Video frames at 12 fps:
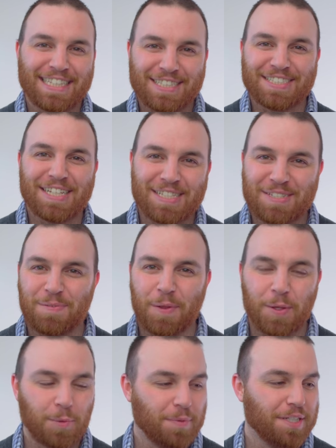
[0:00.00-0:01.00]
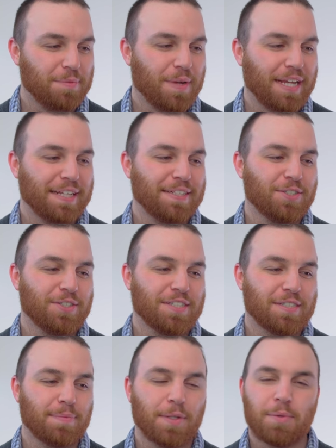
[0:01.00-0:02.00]
the system a little bit. You're making your
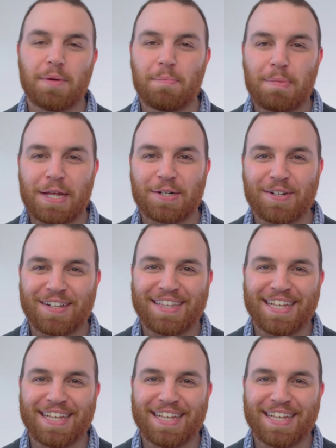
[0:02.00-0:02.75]
system a little bit better